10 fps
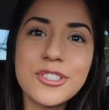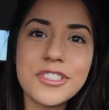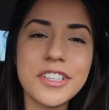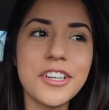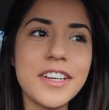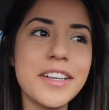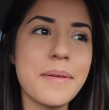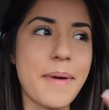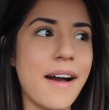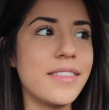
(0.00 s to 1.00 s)
which is a good and
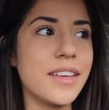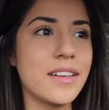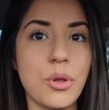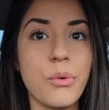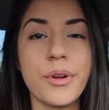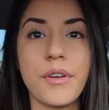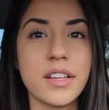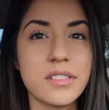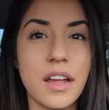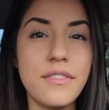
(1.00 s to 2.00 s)
a bad no
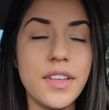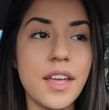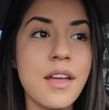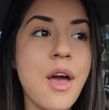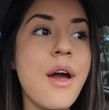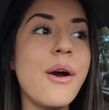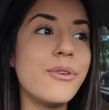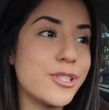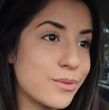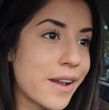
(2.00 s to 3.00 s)
regrets kind of thing,
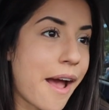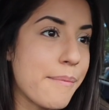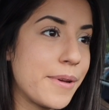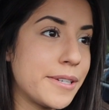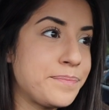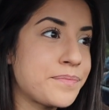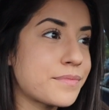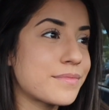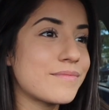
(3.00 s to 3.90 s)
which is what happened.